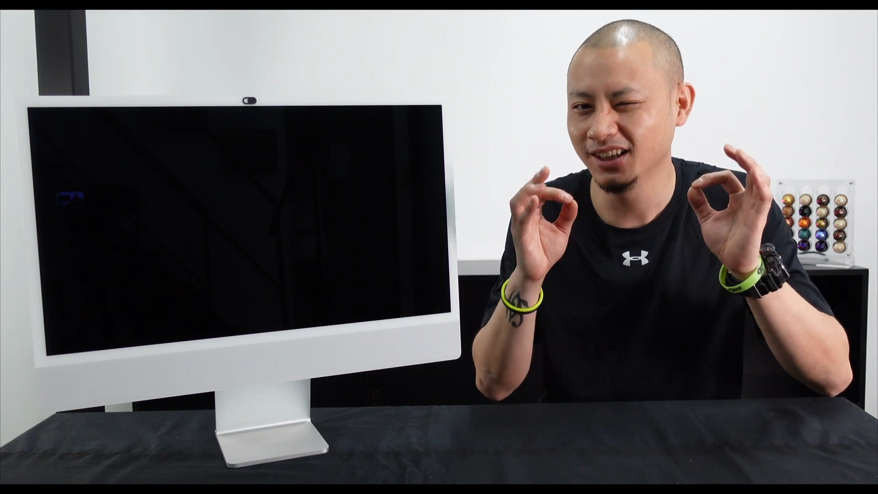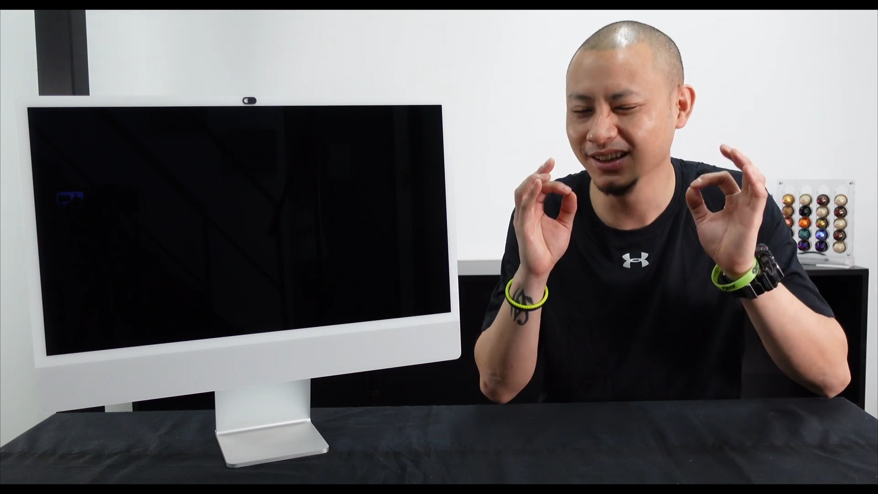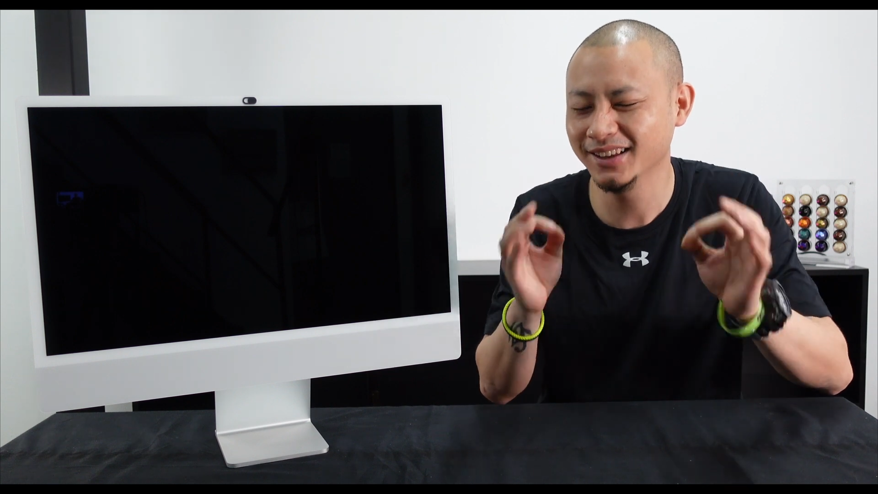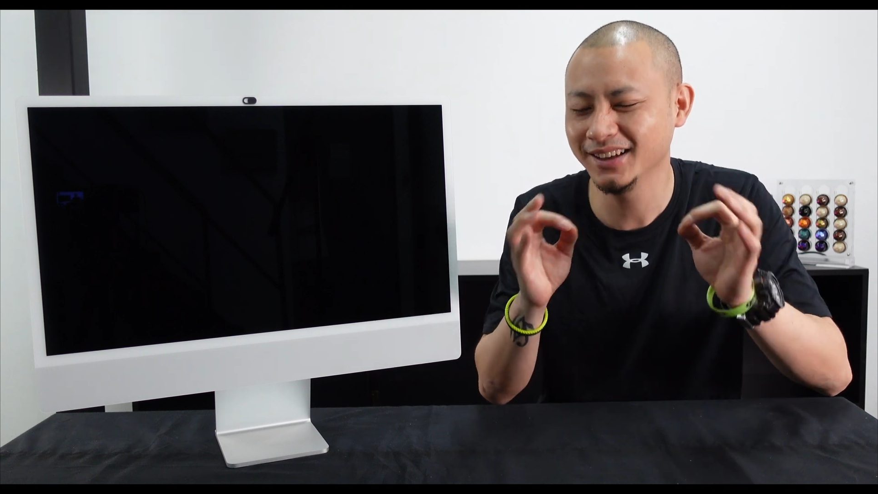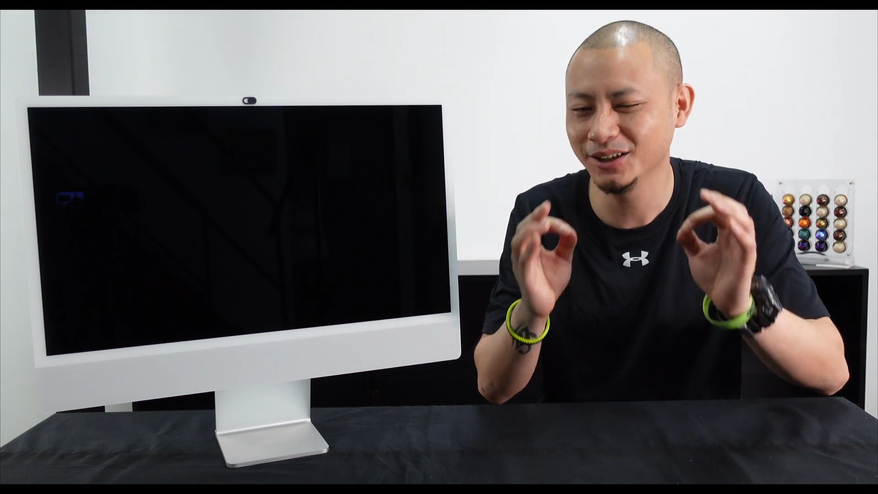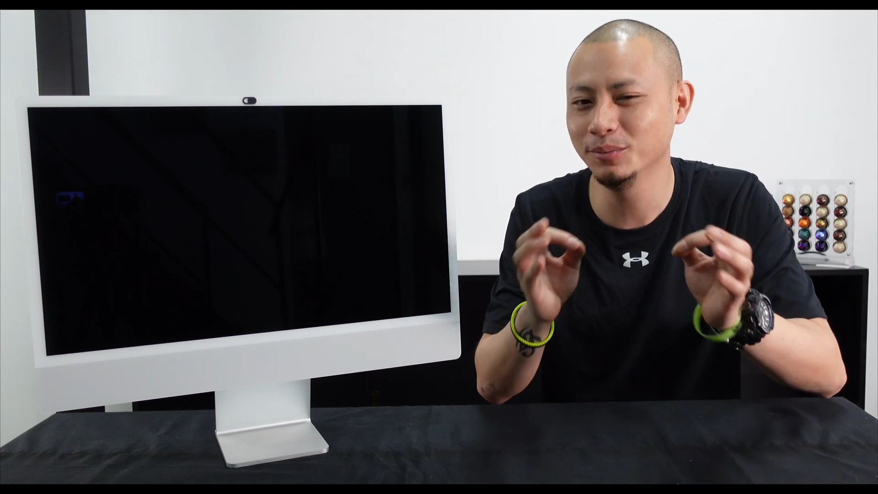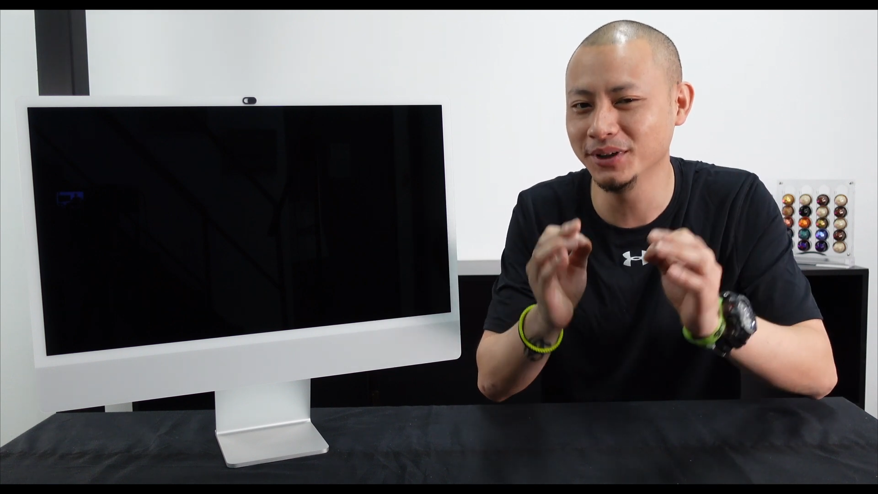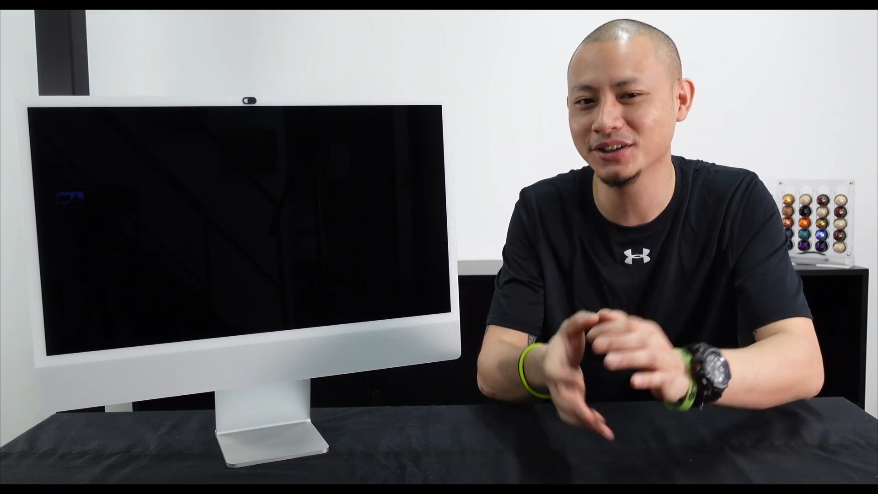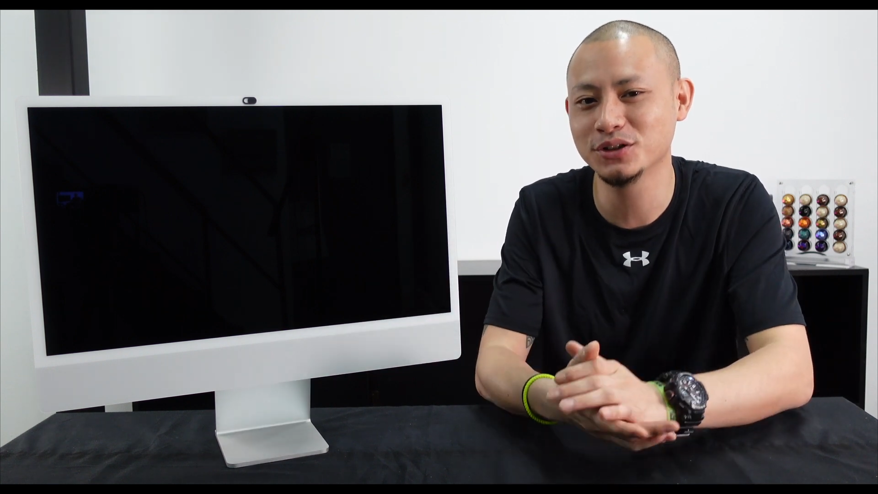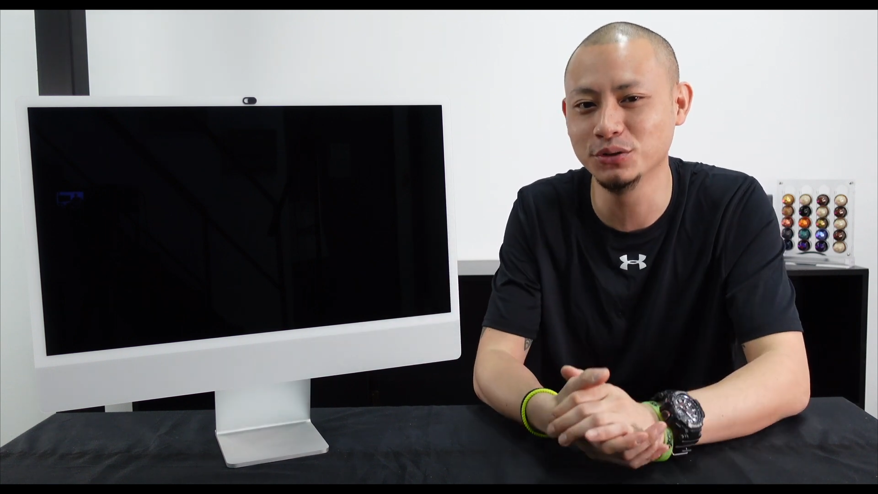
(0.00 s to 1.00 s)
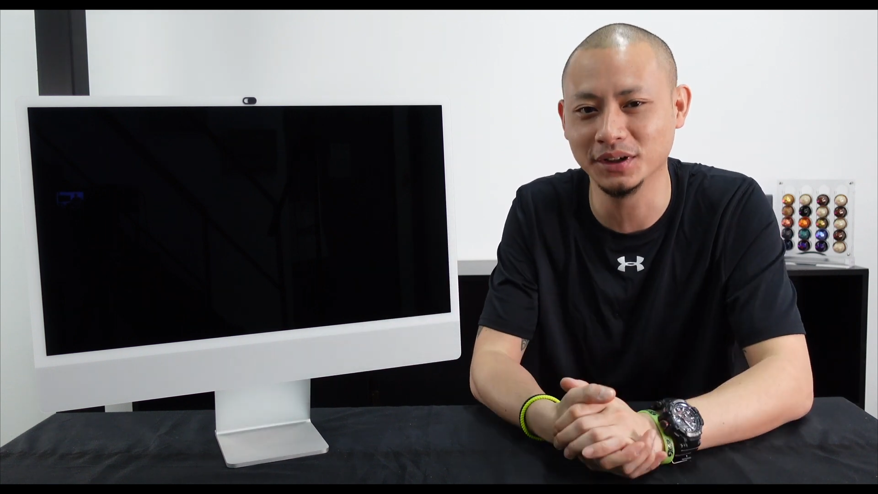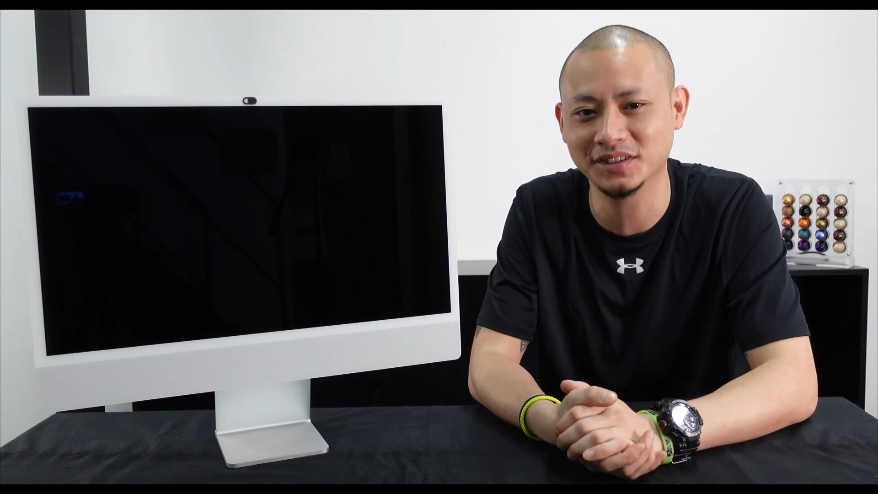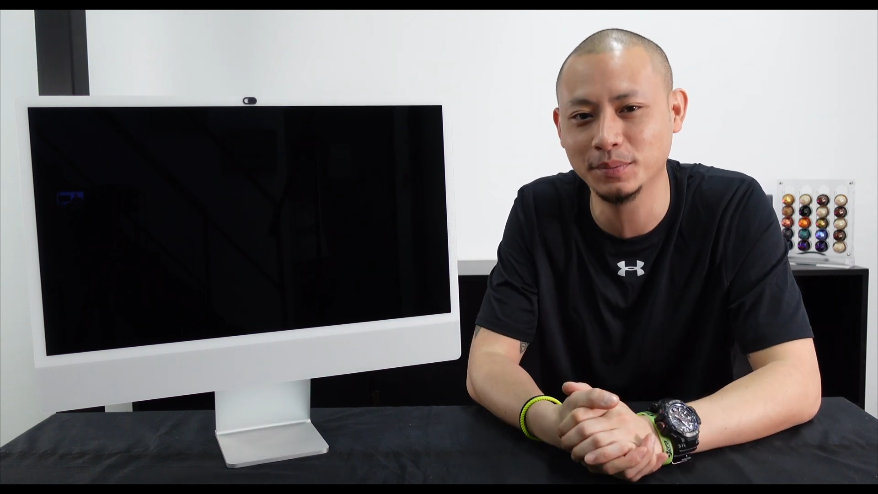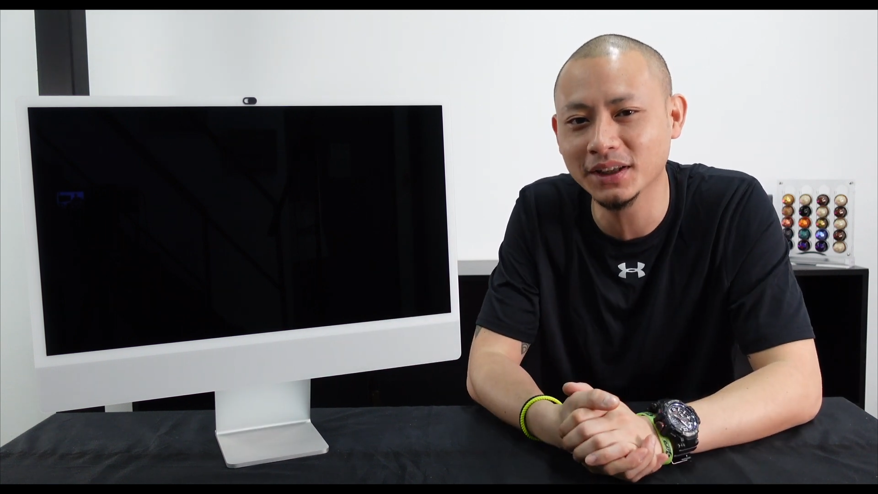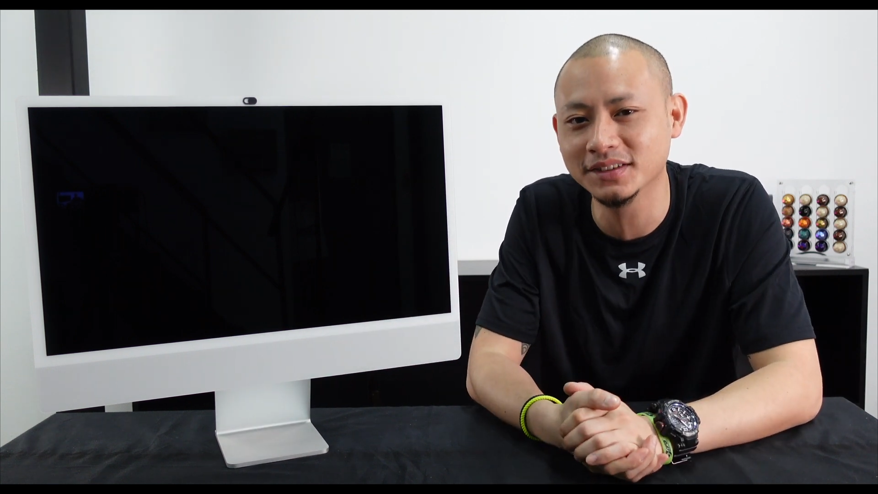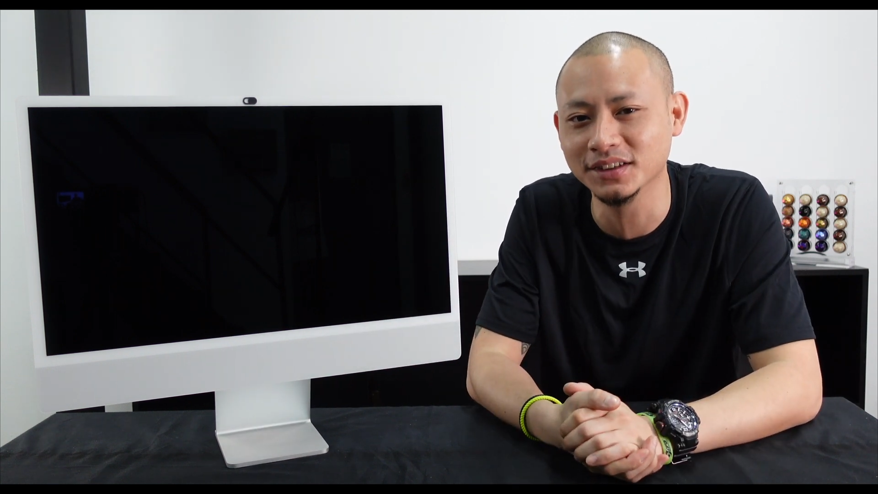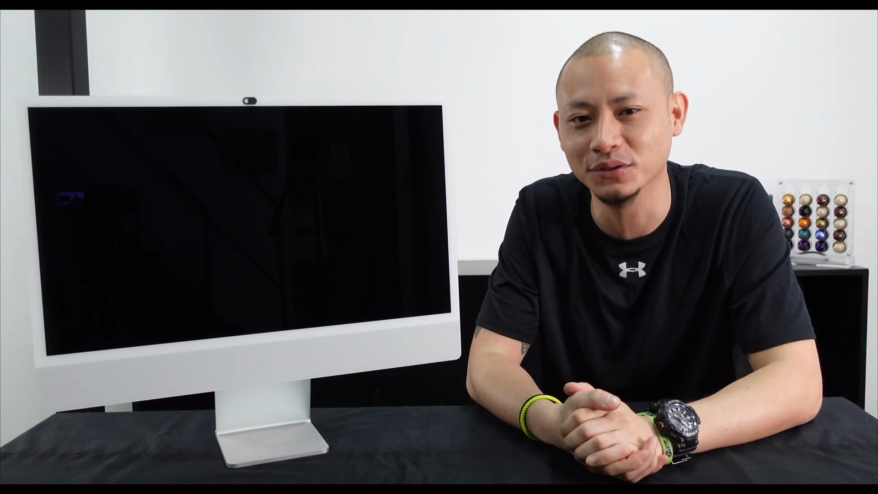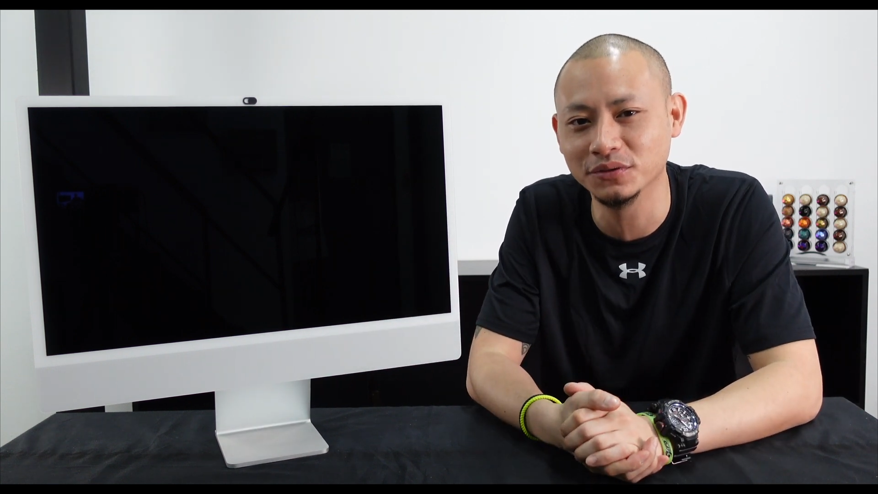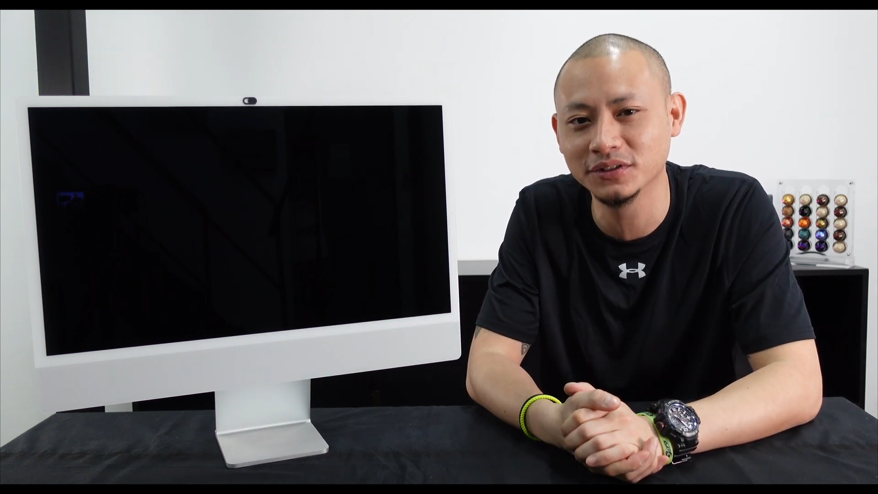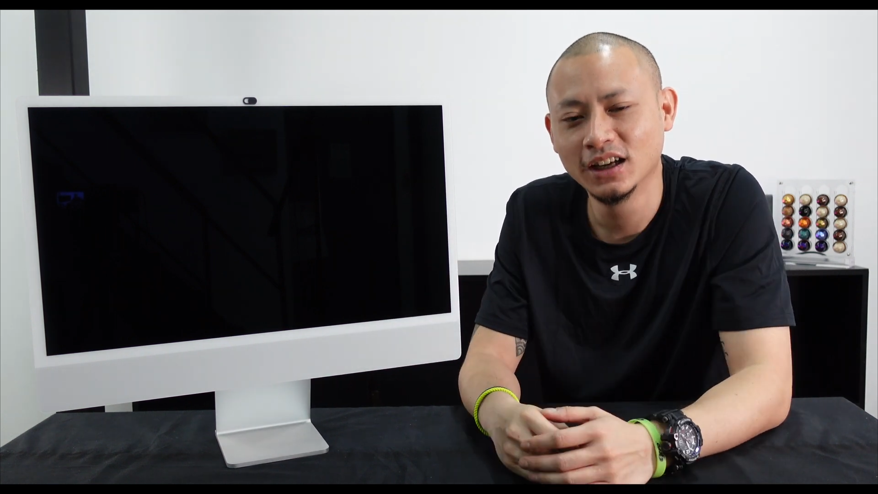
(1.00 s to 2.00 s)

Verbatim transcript: a little bit too expensive.